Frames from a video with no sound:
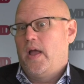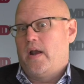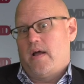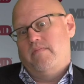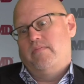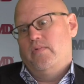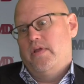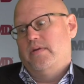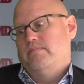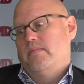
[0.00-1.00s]
and I
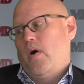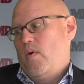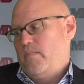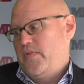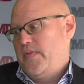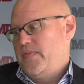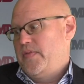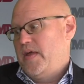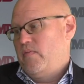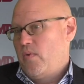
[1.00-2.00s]
really hope
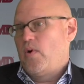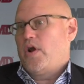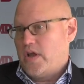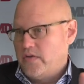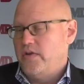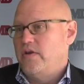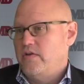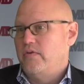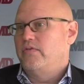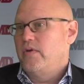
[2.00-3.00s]
that work
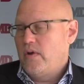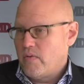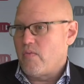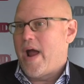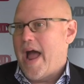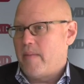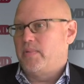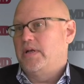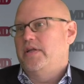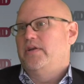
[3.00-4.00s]
continues
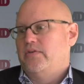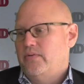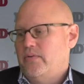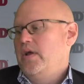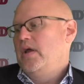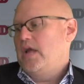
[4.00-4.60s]
rapidly to